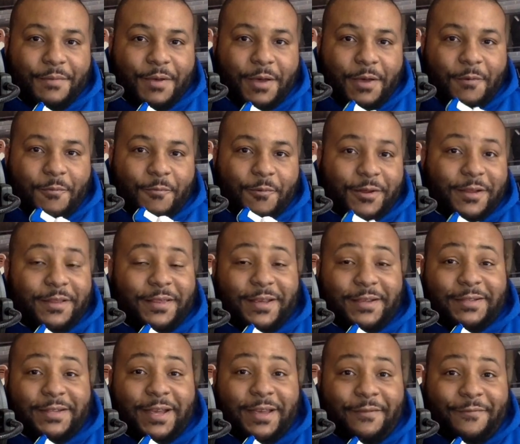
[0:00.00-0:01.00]
One of the
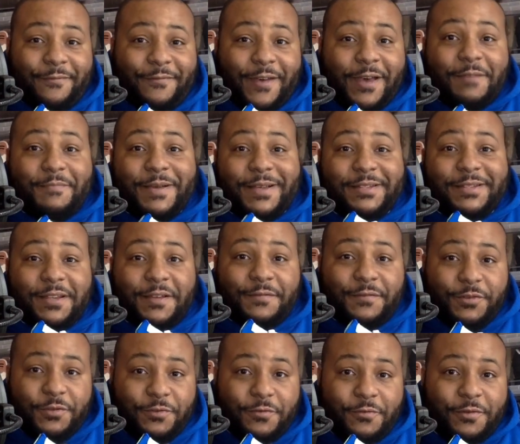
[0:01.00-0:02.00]
things I found myself
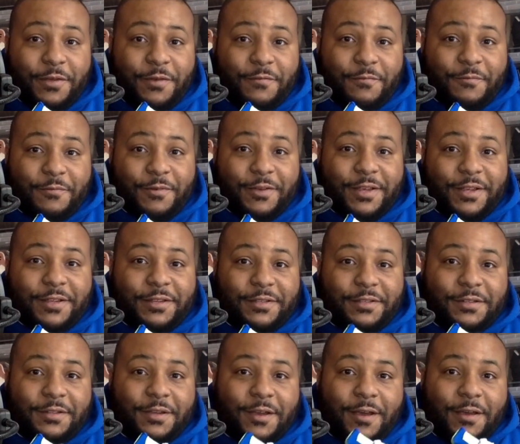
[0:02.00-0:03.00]
doing
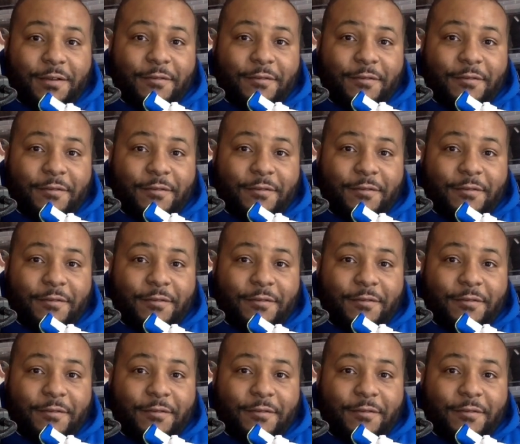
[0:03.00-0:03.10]
was